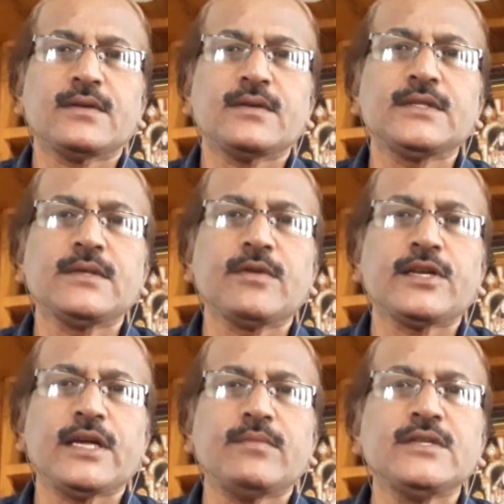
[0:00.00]
Reasonable
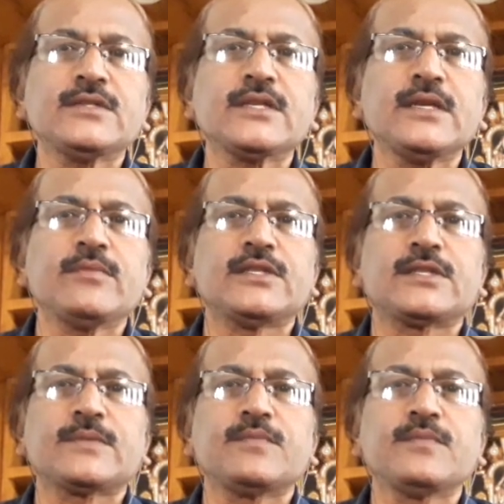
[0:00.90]
time is 3
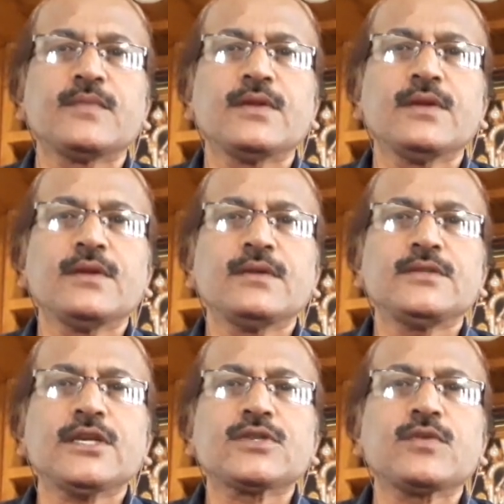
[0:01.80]
months.
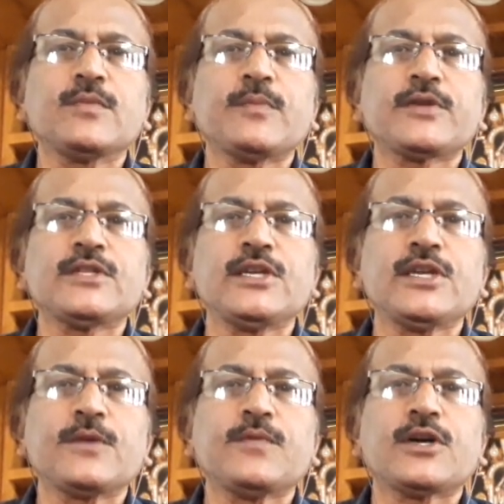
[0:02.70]
Check should be
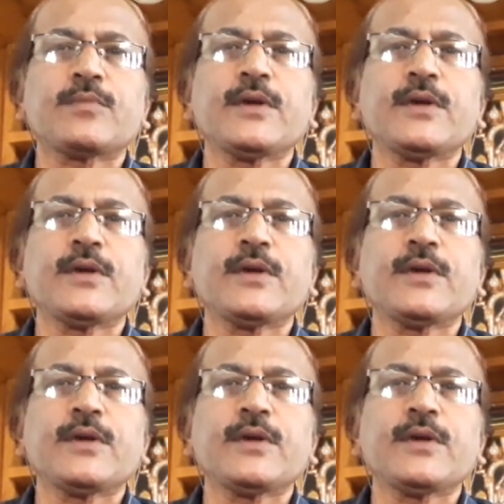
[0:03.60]
presented for